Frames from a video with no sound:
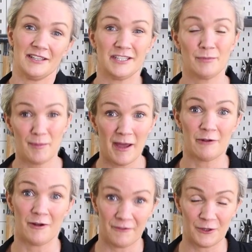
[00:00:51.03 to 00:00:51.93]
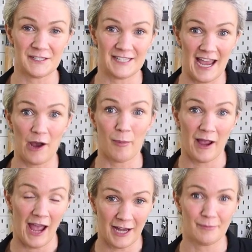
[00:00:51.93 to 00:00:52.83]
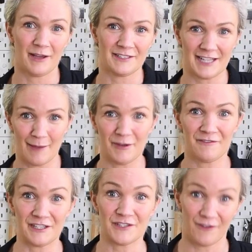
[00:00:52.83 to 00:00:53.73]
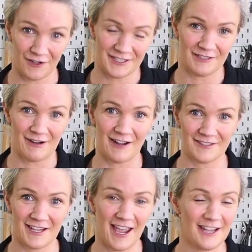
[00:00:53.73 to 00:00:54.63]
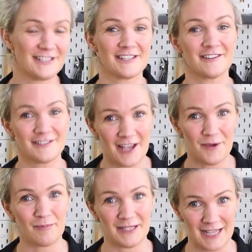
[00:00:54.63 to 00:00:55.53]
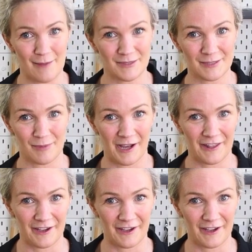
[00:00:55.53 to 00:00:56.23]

you'd be better off cutting it out by hand by the time you finish farting around, okay? So don't be tempted by